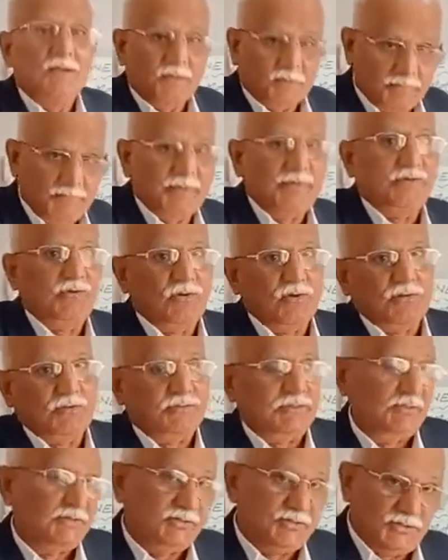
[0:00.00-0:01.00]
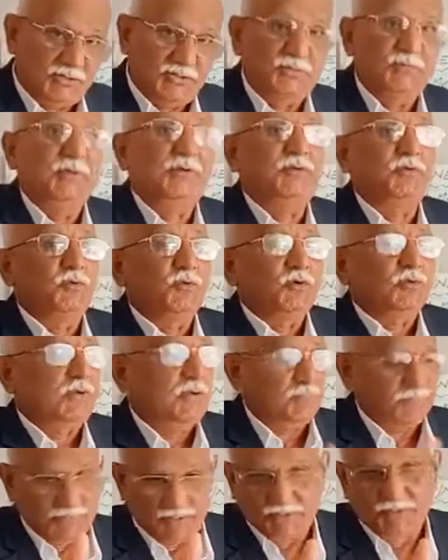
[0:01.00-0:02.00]
meteorology? These bits would
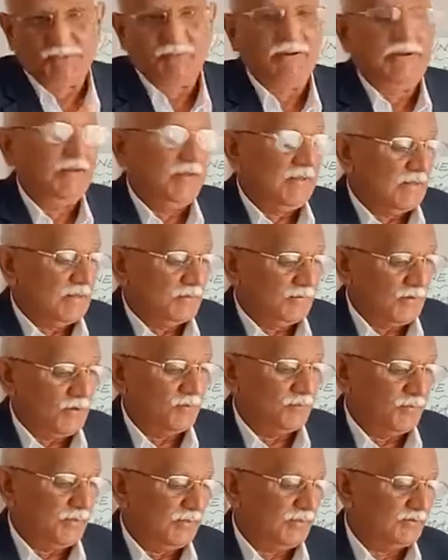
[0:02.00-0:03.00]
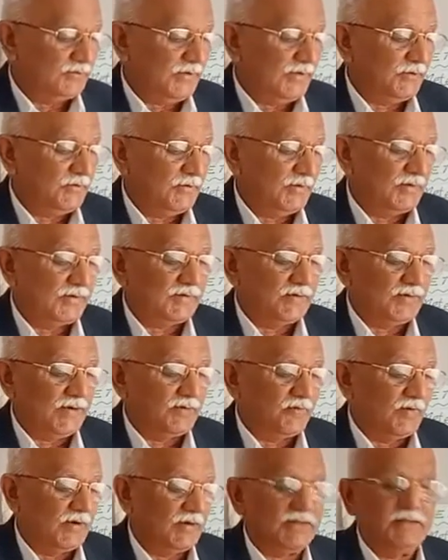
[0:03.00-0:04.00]
come. That's why now please try to understand
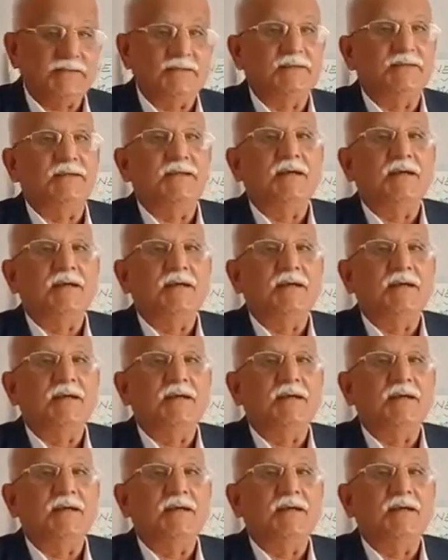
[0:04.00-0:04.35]
what is